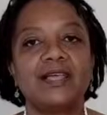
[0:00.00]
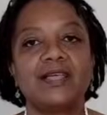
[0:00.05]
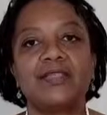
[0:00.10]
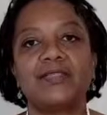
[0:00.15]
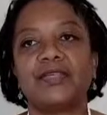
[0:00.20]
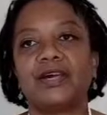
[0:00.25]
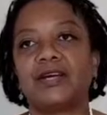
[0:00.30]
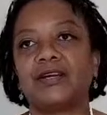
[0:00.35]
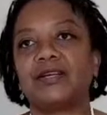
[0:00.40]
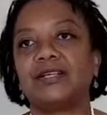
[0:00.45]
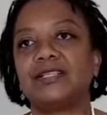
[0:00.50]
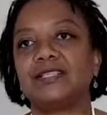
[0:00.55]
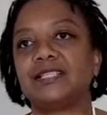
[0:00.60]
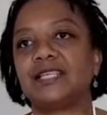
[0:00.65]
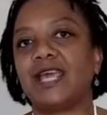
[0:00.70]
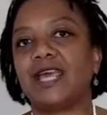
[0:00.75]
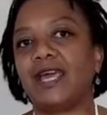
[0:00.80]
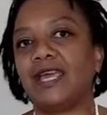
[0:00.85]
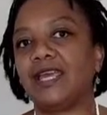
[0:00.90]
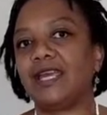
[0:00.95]
that
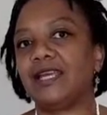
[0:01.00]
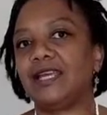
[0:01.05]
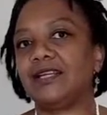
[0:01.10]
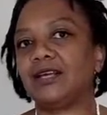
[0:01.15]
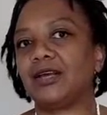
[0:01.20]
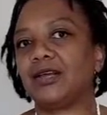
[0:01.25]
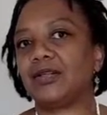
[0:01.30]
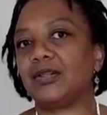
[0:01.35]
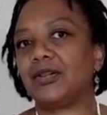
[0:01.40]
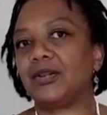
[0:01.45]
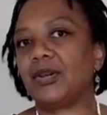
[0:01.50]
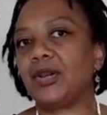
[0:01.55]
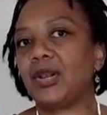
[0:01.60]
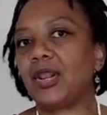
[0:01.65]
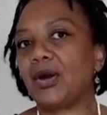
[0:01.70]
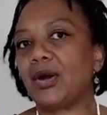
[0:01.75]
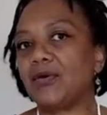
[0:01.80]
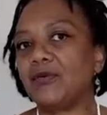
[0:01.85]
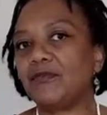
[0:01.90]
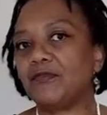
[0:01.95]
contain
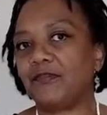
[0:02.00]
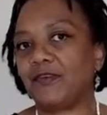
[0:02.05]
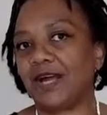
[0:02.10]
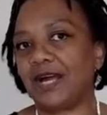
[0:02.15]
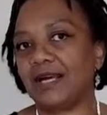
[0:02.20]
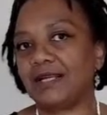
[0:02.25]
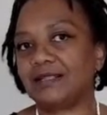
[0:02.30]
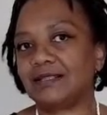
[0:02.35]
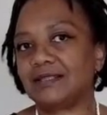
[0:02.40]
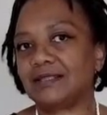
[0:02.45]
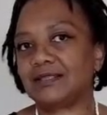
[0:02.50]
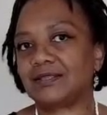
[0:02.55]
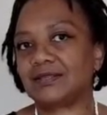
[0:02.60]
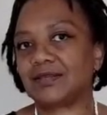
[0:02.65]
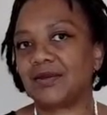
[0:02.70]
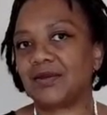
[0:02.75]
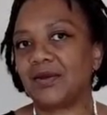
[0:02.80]
low fats